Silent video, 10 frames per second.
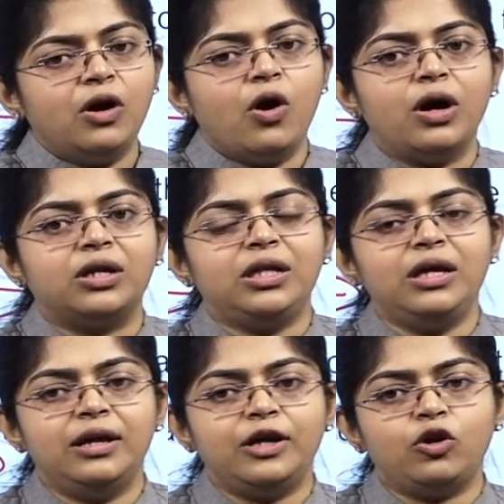or
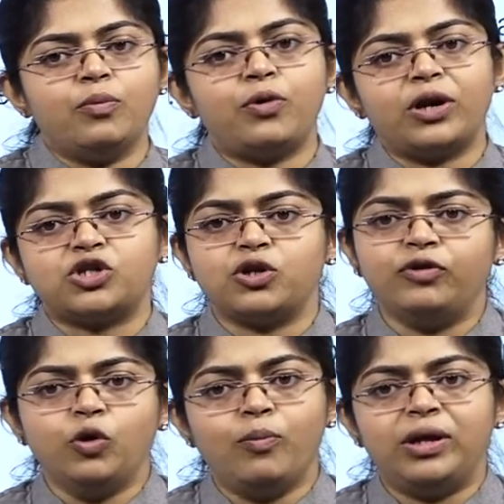the protection of
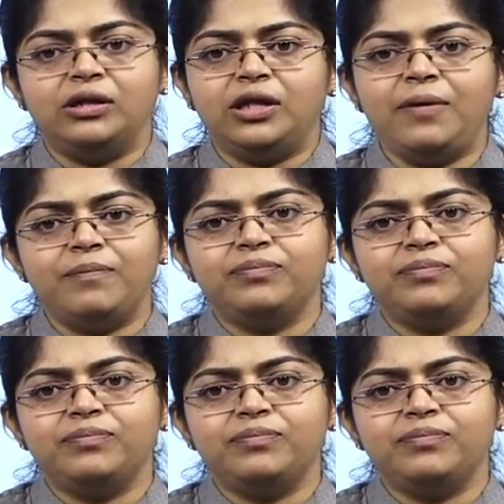the women in the